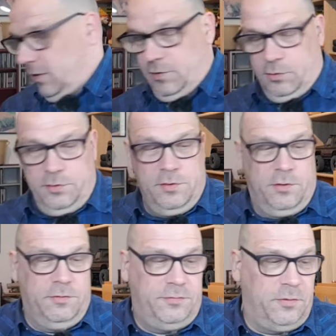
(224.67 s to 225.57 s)
Don't
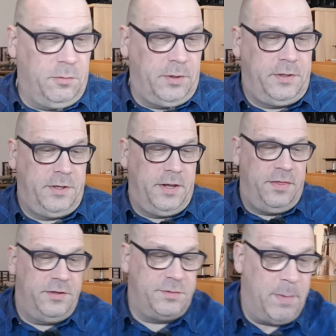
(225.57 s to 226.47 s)
know for what uh,
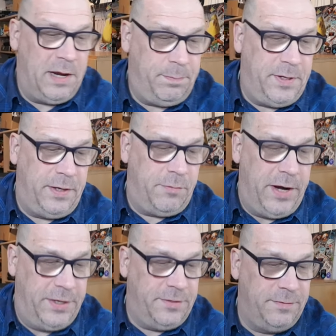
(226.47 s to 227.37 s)
this might be
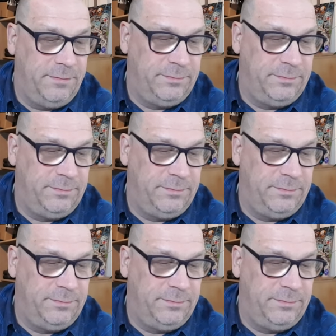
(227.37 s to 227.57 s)
great.